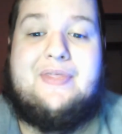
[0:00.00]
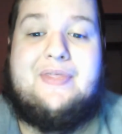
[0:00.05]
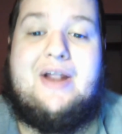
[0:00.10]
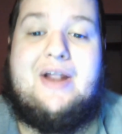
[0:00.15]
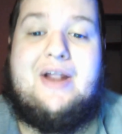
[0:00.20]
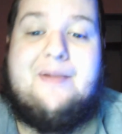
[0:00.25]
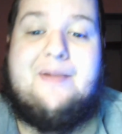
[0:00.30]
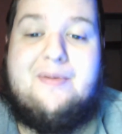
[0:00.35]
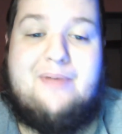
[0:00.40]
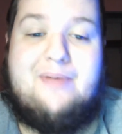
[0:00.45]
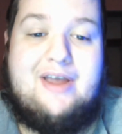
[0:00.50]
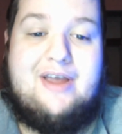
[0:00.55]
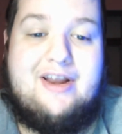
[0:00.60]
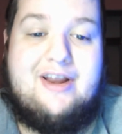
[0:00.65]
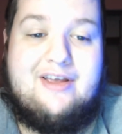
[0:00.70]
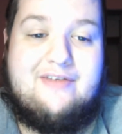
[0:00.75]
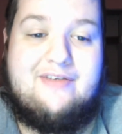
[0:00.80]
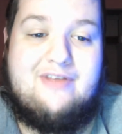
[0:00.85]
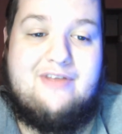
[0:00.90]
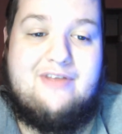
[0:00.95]
I'm
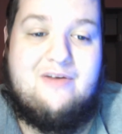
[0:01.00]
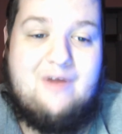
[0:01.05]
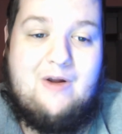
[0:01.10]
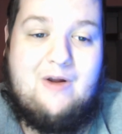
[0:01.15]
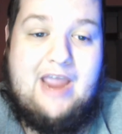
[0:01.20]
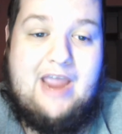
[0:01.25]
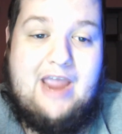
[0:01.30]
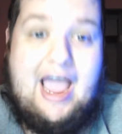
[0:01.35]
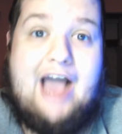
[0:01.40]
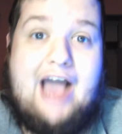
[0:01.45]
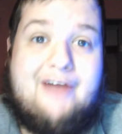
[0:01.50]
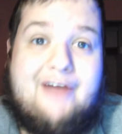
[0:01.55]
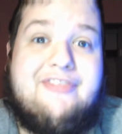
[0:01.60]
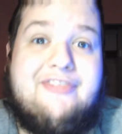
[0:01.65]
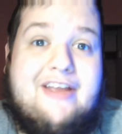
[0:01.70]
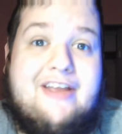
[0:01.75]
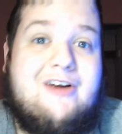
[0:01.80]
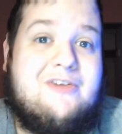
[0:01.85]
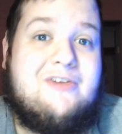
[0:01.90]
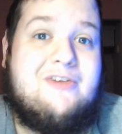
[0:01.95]
complaining, because they're very out
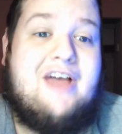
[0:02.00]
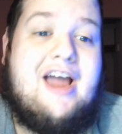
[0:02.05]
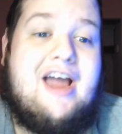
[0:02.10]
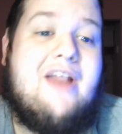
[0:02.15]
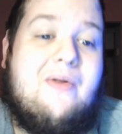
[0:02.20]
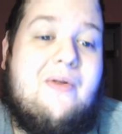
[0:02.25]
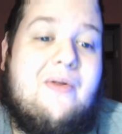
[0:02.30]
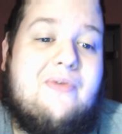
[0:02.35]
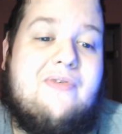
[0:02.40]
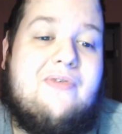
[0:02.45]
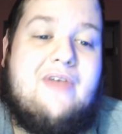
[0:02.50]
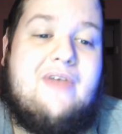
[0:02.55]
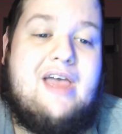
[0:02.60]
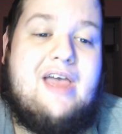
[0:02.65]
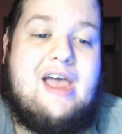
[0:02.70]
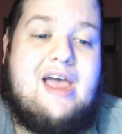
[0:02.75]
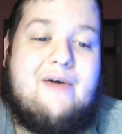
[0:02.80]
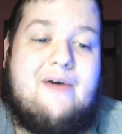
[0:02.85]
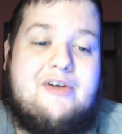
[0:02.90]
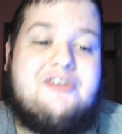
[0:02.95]
there titles,
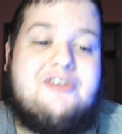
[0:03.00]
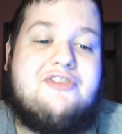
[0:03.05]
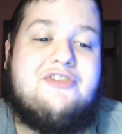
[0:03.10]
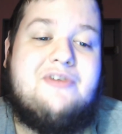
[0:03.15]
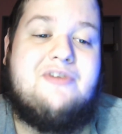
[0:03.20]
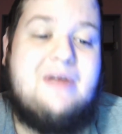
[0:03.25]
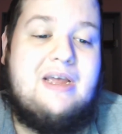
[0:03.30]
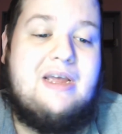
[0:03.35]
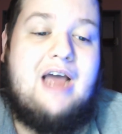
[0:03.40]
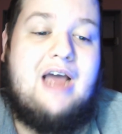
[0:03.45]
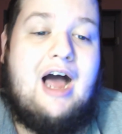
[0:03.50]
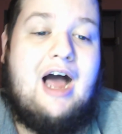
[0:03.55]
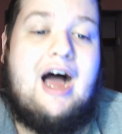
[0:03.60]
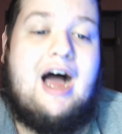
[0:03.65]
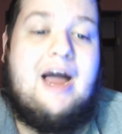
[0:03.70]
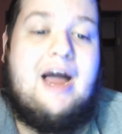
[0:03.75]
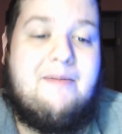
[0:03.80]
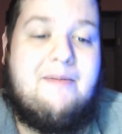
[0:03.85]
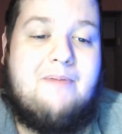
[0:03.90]
which I'm